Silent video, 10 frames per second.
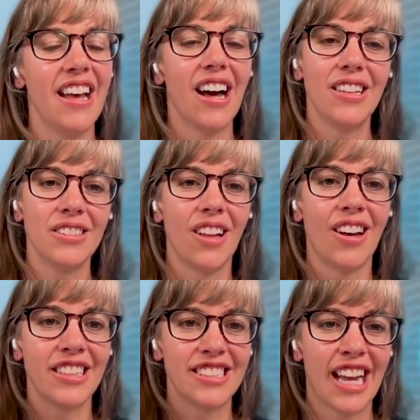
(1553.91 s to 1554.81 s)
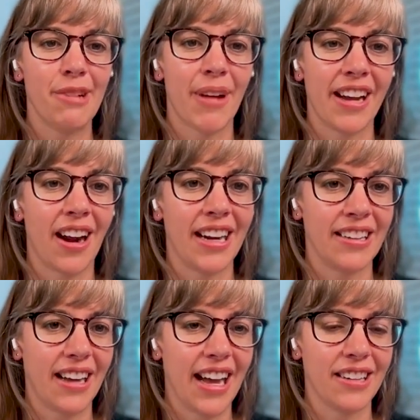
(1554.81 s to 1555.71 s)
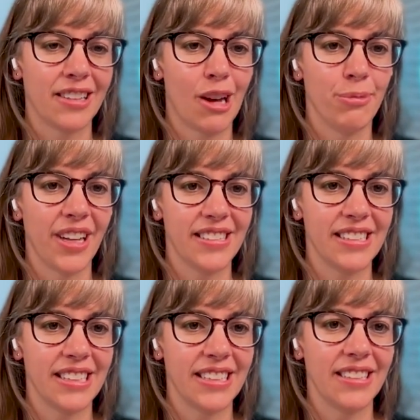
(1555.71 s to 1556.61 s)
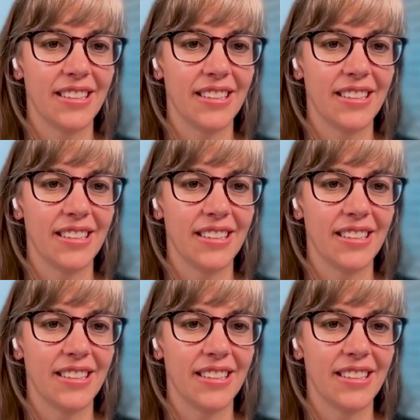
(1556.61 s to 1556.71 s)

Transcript: alongside my higher complexity